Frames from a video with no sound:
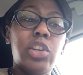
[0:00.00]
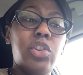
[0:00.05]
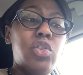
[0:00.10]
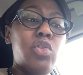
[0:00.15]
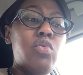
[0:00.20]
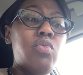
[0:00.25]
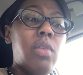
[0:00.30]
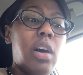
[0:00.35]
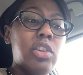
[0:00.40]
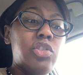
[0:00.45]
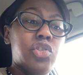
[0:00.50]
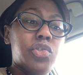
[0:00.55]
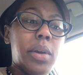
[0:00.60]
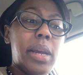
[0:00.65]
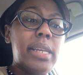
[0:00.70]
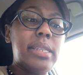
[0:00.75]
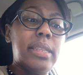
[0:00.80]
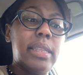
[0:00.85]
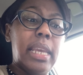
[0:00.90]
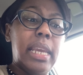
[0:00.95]
You
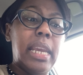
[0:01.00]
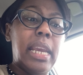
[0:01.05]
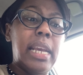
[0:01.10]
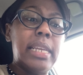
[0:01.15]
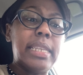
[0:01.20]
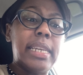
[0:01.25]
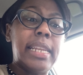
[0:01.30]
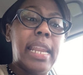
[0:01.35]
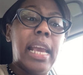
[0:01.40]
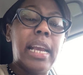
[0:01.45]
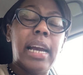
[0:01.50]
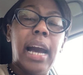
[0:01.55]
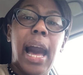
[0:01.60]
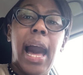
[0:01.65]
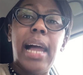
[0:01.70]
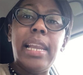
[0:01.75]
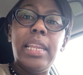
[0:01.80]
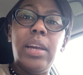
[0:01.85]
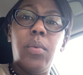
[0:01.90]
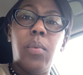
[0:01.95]
address things in a
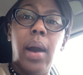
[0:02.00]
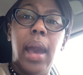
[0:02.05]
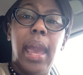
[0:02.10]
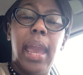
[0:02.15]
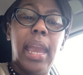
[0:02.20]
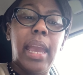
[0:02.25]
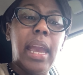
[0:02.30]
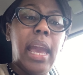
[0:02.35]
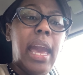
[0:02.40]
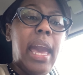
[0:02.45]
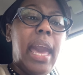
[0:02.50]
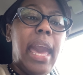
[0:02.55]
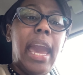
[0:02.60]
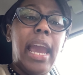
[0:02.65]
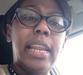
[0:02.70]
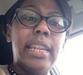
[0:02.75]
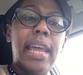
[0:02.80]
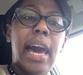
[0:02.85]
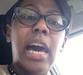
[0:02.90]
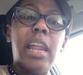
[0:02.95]
godly way
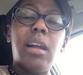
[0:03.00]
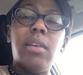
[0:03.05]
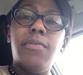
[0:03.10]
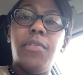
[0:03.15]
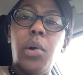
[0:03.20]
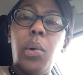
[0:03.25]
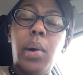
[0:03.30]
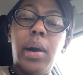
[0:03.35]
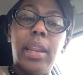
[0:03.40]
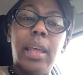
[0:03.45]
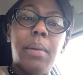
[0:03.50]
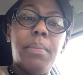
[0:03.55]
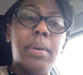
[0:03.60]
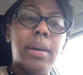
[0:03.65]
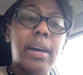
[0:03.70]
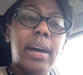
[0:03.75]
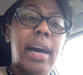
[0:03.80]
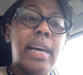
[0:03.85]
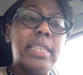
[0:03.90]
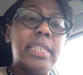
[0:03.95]
and not avoid it
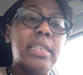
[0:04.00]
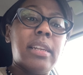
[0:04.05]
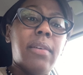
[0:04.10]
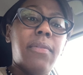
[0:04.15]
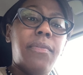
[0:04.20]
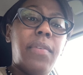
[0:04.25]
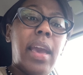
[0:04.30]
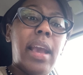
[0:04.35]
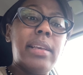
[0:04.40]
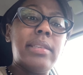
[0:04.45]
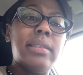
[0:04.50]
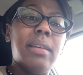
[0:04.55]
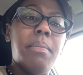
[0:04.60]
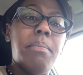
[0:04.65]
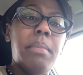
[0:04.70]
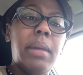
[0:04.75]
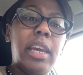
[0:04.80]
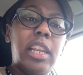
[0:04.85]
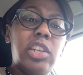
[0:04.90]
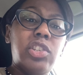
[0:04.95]
because it affects the
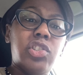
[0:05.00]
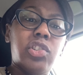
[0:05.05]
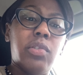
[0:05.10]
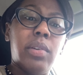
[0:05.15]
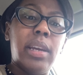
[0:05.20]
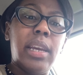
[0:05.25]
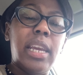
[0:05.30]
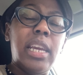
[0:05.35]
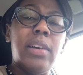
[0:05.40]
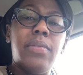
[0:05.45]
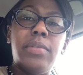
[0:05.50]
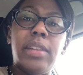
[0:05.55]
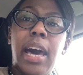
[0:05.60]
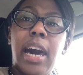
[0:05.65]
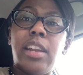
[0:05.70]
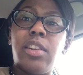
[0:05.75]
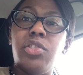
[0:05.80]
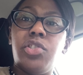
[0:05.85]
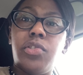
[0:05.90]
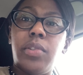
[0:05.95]
ministry if
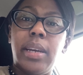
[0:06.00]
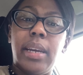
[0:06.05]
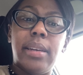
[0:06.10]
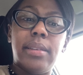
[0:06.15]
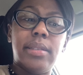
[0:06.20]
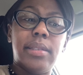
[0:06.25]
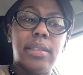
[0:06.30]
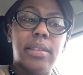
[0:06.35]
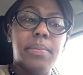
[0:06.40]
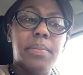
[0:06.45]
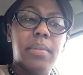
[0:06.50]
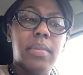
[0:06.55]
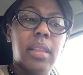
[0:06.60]
not addressed.